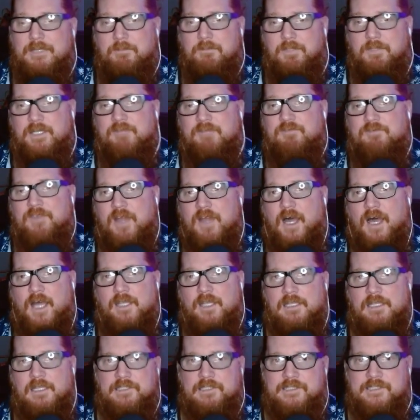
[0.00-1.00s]
But if
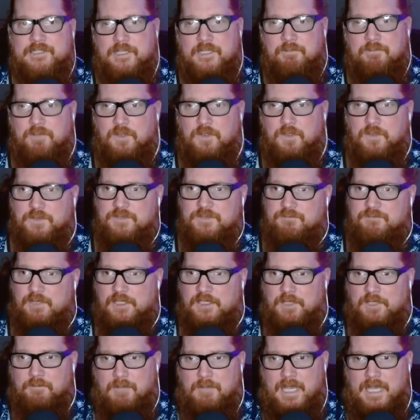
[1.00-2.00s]
not, at least they pulled his
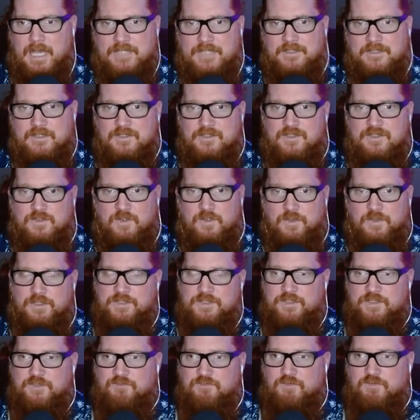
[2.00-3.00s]
fucking mask and sold it
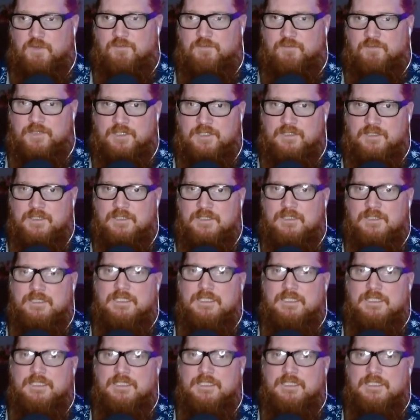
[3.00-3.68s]
as a trophy.